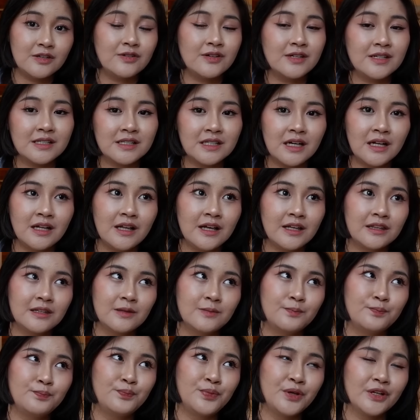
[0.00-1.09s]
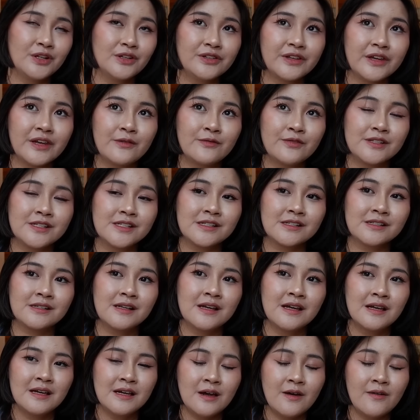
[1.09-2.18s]
You can tell like the building was
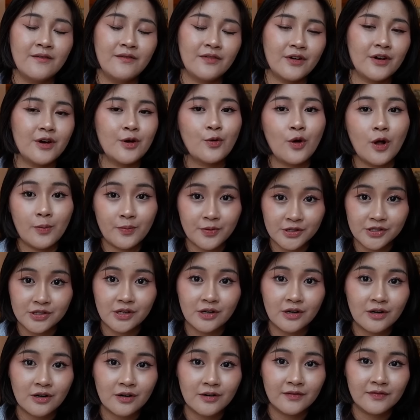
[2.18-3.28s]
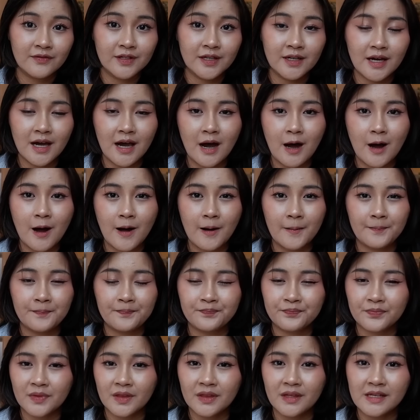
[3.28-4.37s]
very well preserved.
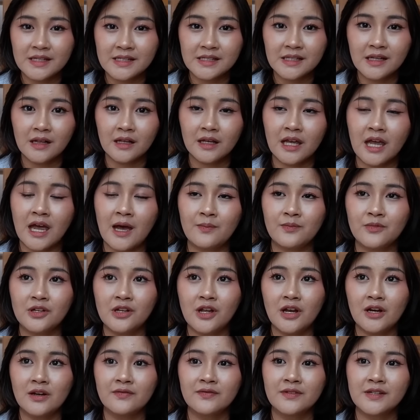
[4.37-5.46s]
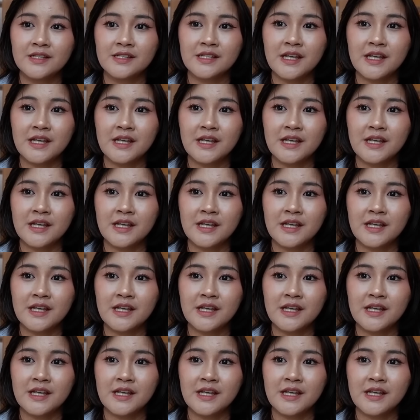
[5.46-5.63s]
Um, they still kept a lot of the